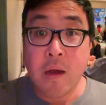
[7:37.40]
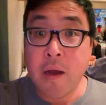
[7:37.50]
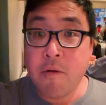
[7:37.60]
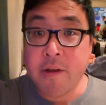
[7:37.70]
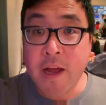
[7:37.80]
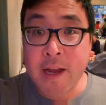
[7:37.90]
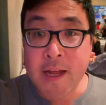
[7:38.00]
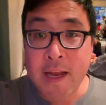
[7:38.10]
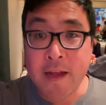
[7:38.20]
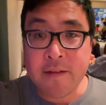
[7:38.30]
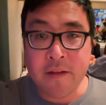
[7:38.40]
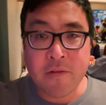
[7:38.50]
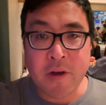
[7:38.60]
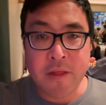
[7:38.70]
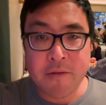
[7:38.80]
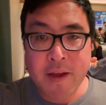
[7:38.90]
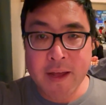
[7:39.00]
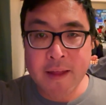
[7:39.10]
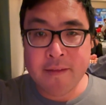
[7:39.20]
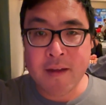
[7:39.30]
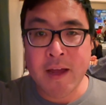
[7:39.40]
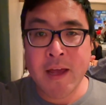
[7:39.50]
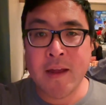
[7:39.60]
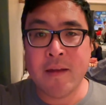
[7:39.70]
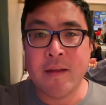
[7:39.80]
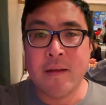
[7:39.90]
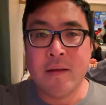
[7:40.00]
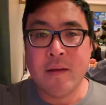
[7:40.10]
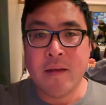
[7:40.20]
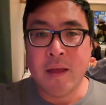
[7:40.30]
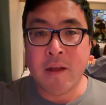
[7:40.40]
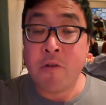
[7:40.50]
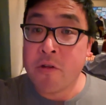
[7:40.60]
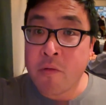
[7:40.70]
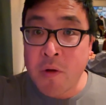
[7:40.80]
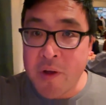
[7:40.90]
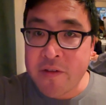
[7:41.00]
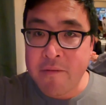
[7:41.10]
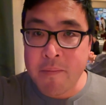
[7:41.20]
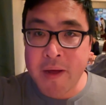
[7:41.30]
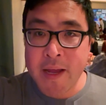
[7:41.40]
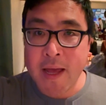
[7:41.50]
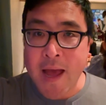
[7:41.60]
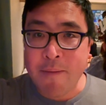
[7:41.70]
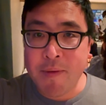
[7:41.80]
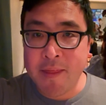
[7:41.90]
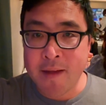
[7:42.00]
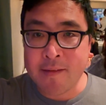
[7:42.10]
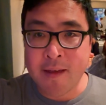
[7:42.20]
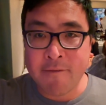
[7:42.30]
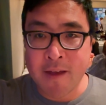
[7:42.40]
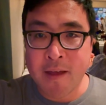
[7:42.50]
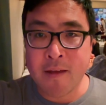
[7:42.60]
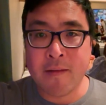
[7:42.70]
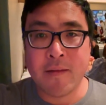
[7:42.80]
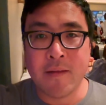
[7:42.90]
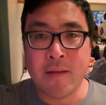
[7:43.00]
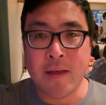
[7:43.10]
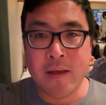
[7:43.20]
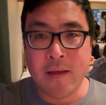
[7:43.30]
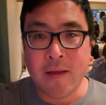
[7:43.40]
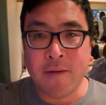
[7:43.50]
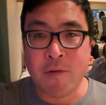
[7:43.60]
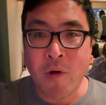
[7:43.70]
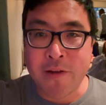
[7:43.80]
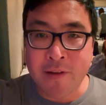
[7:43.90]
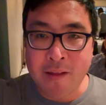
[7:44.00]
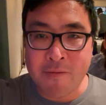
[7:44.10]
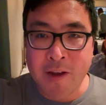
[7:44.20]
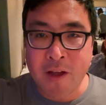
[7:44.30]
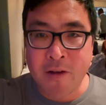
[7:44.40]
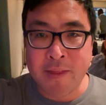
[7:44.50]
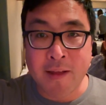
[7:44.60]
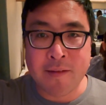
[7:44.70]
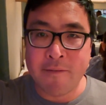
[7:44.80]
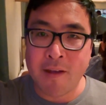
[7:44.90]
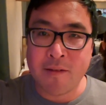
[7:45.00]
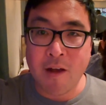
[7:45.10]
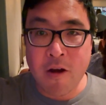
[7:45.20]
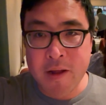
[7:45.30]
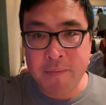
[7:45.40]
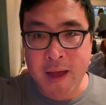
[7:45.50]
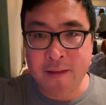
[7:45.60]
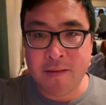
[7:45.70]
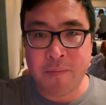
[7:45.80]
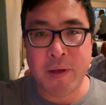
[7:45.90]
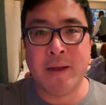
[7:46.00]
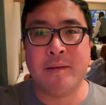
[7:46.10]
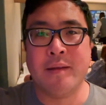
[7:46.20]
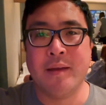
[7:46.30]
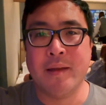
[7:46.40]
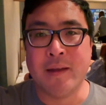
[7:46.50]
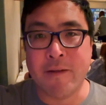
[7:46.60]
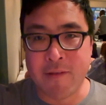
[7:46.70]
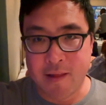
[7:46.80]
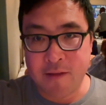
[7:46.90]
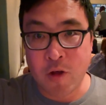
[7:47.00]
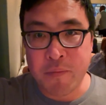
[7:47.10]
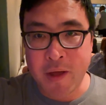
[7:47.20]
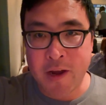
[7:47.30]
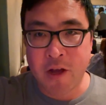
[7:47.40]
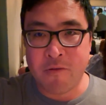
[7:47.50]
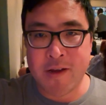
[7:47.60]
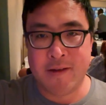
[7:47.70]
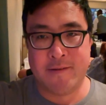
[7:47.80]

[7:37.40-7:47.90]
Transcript: Hey, we're dining in 1923 again tonight, and we just want to wish everybody a happy Thanksgiving. If you're watching this video, Thanksgiving is already passed, but Nevertheless, hope you had a good one.